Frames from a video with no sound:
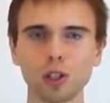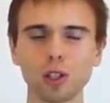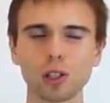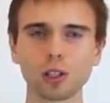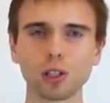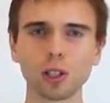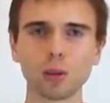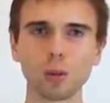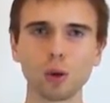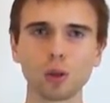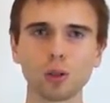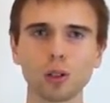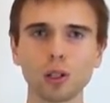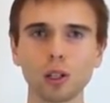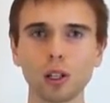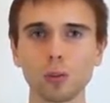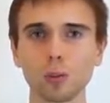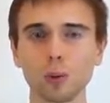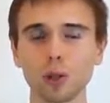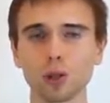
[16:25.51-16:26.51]
so you
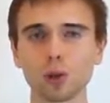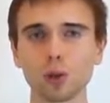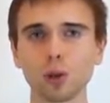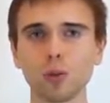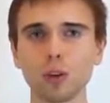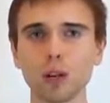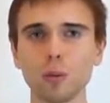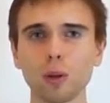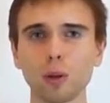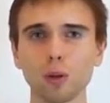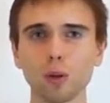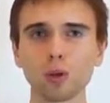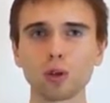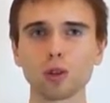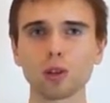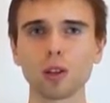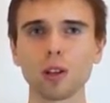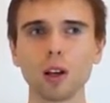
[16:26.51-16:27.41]
come from work and it's